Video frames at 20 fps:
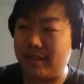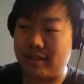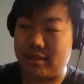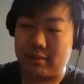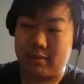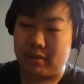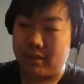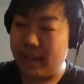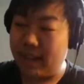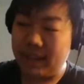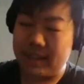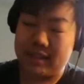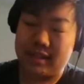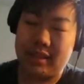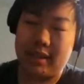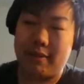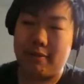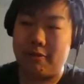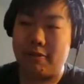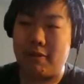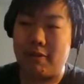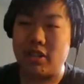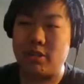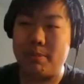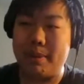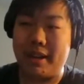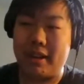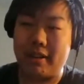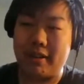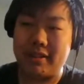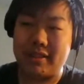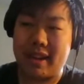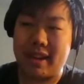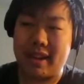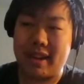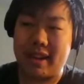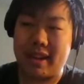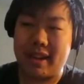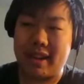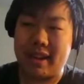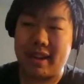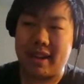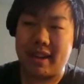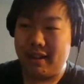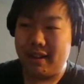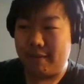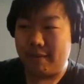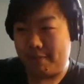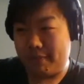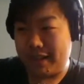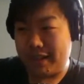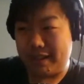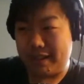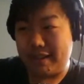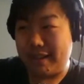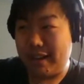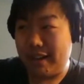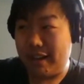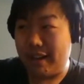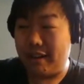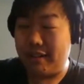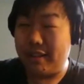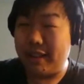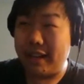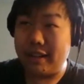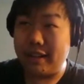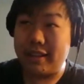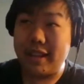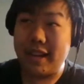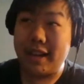these legacy watchmakers Uh, I think Android